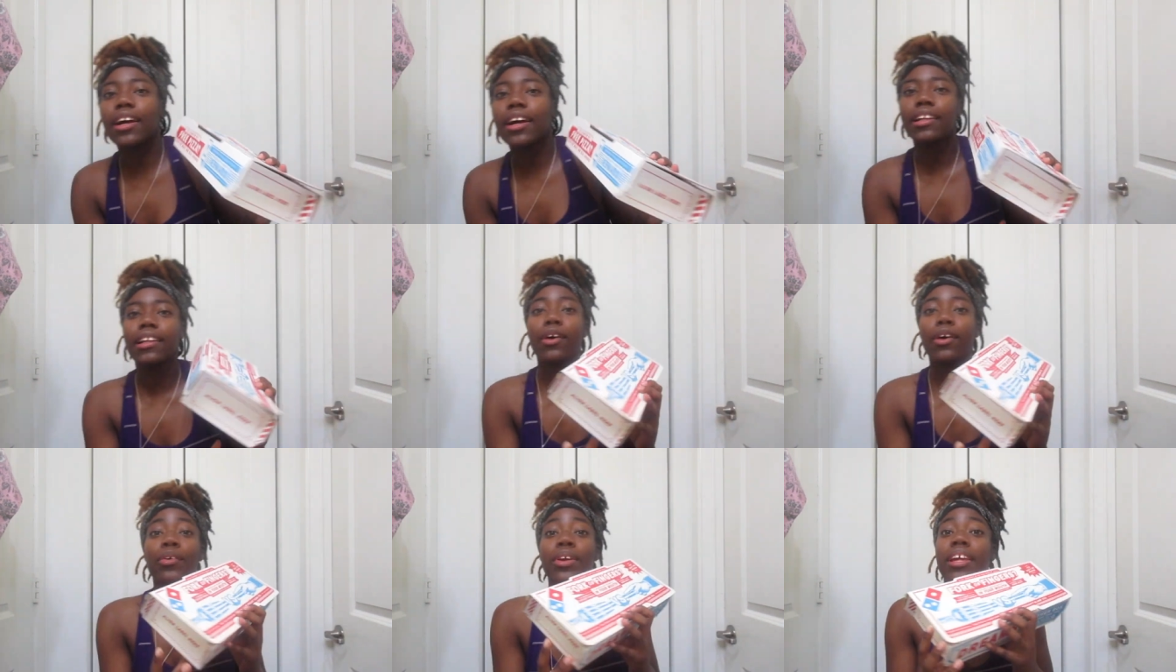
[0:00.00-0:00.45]
a
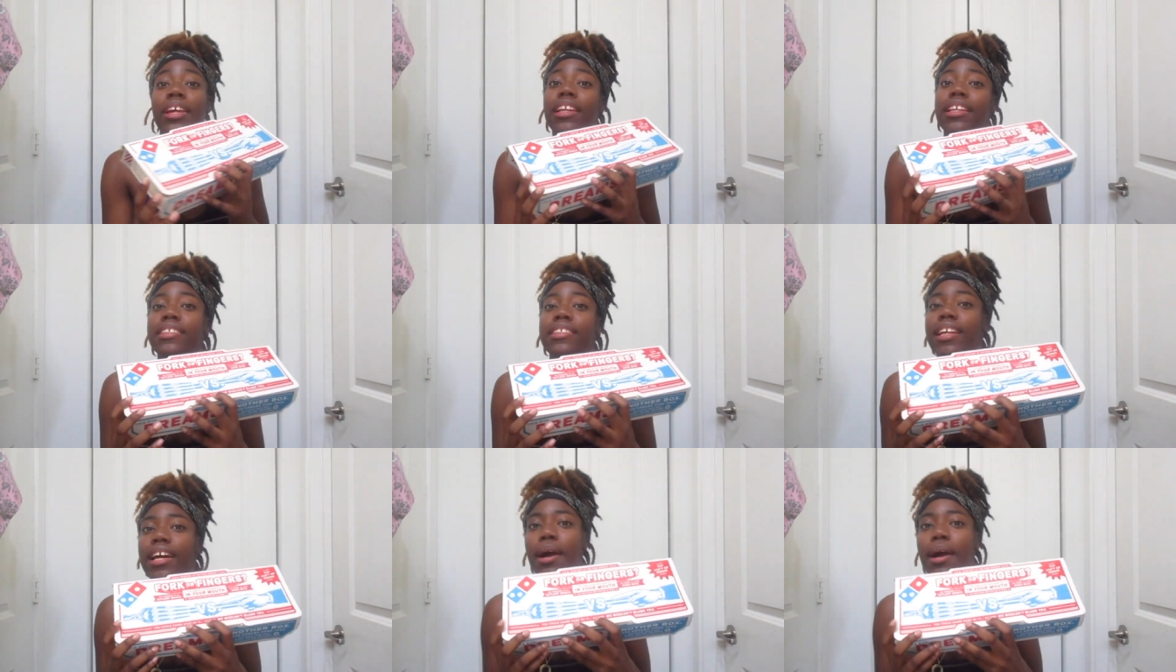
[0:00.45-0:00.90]
low key,
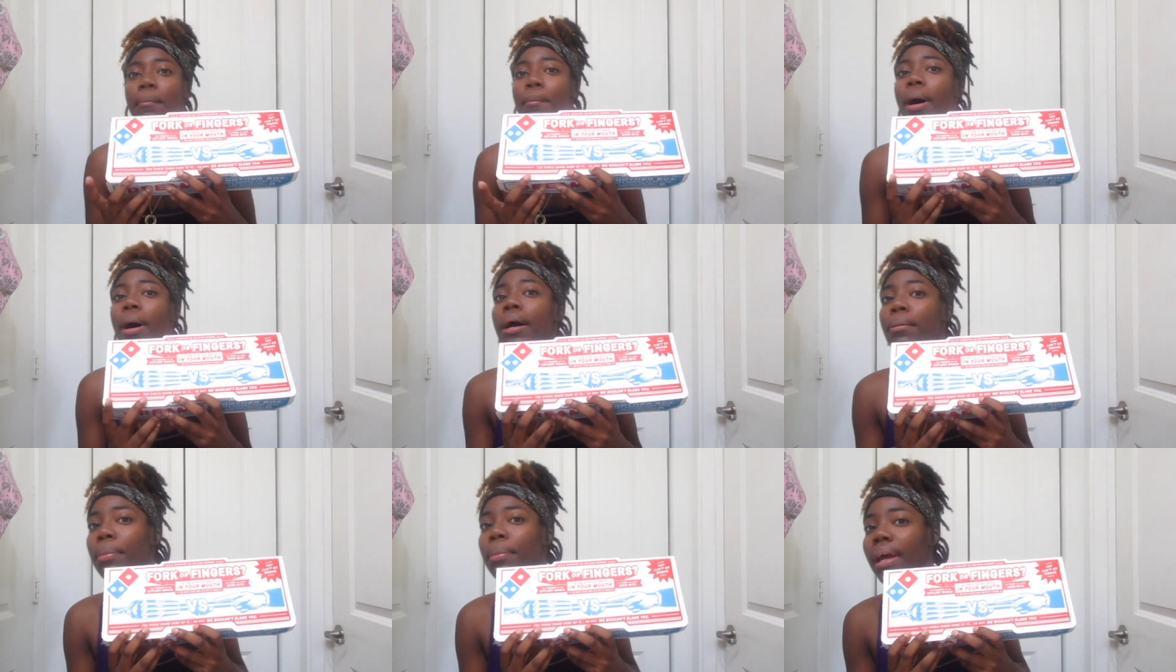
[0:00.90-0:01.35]
this is like a
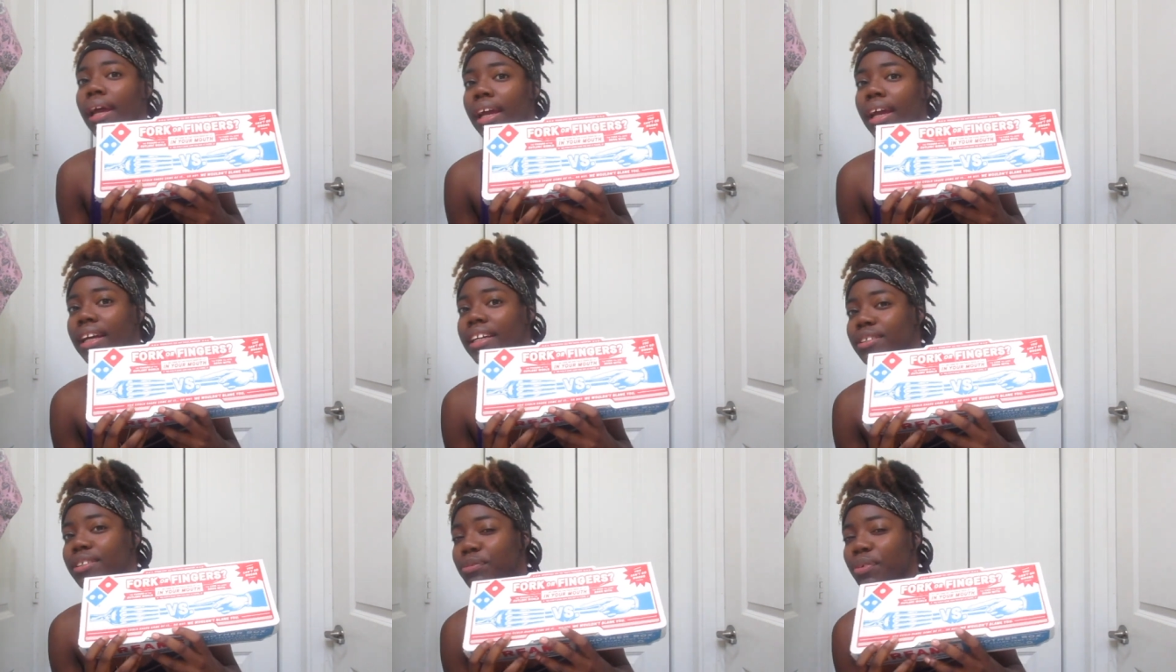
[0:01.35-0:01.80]
mukbang
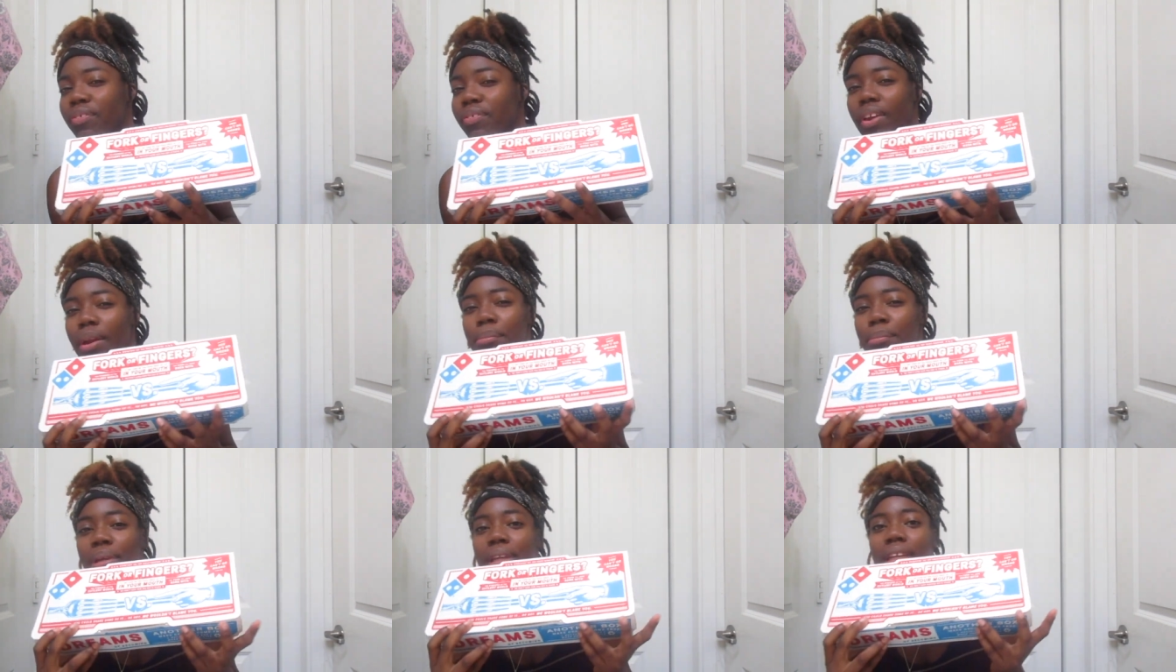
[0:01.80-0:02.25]
because we finna be